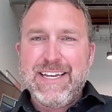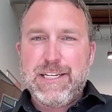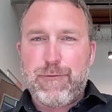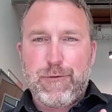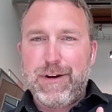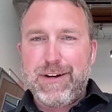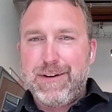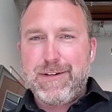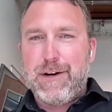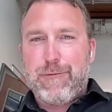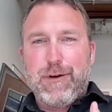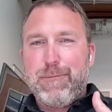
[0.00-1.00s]

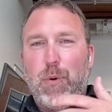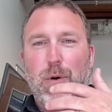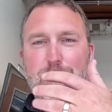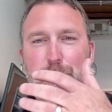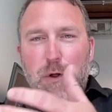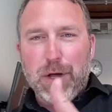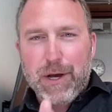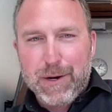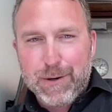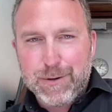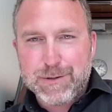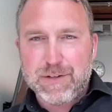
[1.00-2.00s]
different
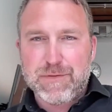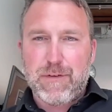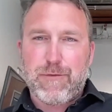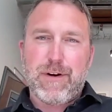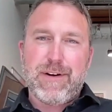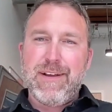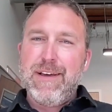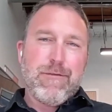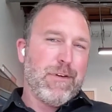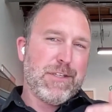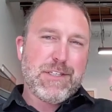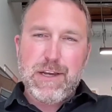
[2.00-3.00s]
portfolios of different
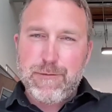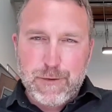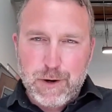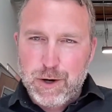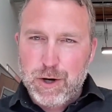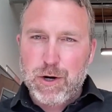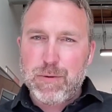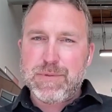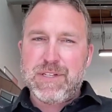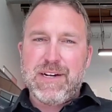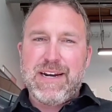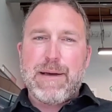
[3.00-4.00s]
VC
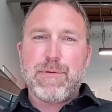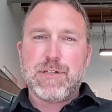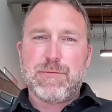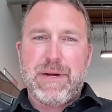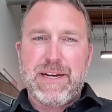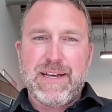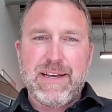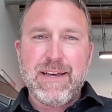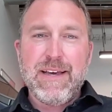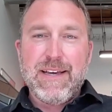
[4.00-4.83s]
firms. It enables me to